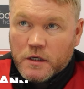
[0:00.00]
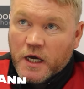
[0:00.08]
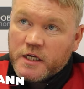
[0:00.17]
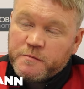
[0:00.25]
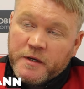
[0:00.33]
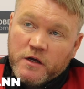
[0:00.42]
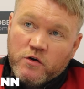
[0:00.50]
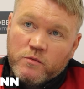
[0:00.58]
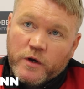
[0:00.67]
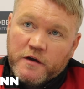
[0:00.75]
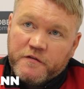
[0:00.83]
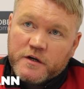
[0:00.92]
Yeah, it's been a good
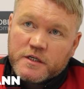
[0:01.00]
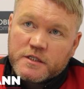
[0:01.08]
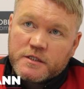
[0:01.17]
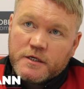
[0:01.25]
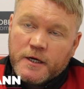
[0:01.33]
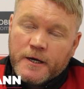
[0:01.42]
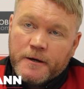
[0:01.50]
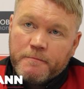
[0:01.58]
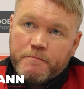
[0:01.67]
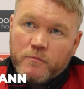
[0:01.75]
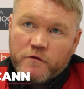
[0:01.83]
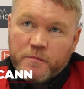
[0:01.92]
week for us.
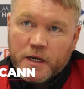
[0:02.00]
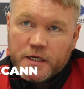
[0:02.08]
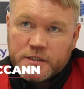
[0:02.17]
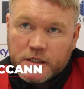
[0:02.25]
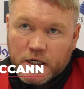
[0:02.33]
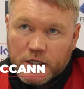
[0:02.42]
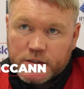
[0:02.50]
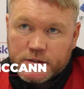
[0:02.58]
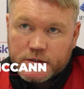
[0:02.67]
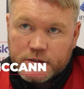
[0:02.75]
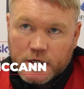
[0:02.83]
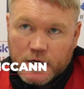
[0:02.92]
We've managed to
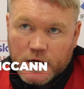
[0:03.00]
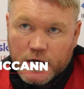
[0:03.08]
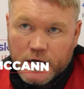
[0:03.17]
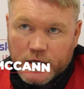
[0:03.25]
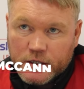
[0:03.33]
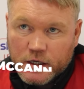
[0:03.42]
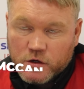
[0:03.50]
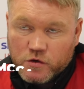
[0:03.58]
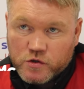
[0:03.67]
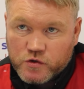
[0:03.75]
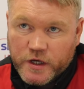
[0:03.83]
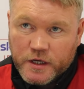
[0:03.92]
get a
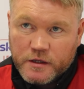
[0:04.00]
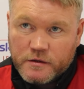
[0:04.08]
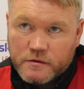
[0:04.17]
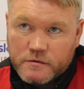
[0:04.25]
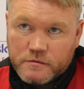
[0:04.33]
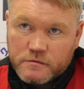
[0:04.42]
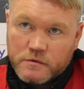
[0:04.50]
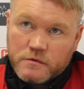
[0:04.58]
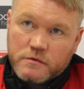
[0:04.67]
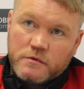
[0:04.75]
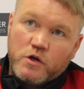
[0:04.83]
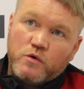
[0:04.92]
good training
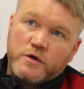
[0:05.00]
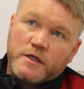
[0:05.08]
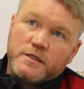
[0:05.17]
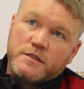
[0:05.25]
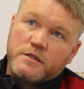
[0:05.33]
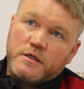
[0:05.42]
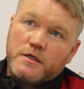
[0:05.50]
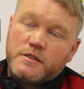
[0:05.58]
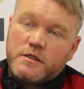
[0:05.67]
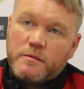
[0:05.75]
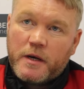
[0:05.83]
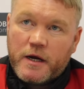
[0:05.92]
load into
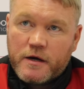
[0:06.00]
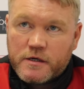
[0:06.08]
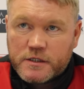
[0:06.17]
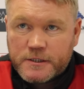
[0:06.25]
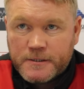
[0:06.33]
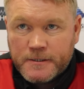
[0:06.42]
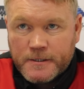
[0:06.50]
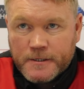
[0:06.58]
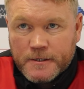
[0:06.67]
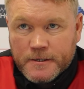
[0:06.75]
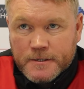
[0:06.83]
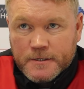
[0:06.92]
the players
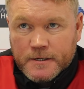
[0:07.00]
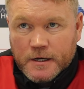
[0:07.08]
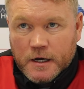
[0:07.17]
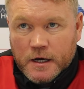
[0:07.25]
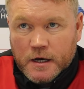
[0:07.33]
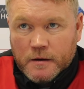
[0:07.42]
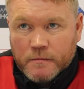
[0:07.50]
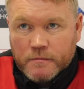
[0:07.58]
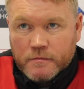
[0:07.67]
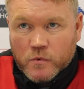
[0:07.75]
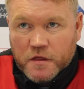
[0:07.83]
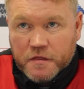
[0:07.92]

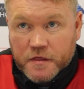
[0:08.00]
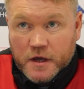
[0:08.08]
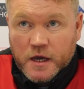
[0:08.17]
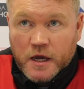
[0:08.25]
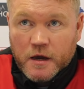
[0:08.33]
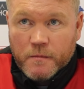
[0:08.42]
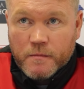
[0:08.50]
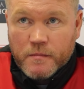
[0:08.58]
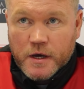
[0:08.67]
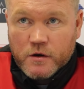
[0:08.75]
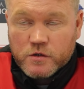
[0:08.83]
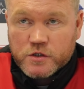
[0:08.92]
with the
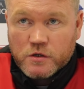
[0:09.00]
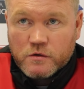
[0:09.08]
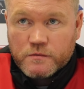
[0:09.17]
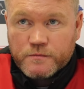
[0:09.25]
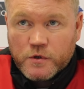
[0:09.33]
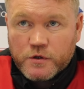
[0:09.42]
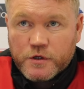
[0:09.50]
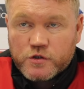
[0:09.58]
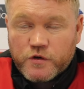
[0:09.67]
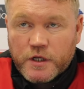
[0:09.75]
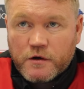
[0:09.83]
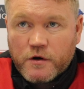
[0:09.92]
game and also on the
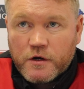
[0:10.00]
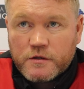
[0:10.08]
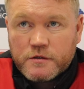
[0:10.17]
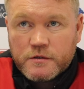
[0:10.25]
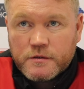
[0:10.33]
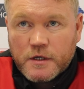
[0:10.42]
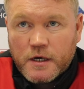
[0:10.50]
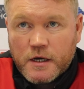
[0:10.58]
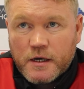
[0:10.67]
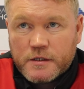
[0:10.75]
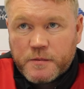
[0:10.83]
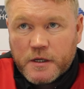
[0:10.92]
training ground.
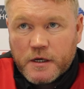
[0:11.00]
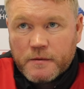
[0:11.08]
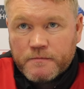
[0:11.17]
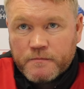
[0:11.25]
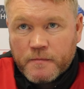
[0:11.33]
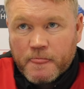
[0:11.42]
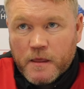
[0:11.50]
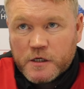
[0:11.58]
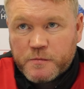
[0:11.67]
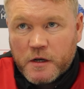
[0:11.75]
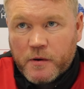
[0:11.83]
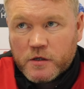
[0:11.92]
It's been
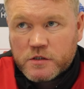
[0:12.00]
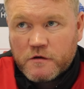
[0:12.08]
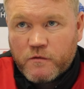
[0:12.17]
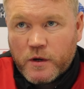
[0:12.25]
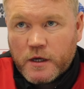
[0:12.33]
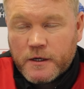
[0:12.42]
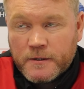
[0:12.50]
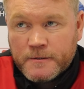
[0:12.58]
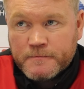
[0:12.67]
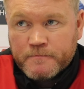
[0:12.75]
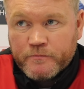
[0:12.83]
a positive week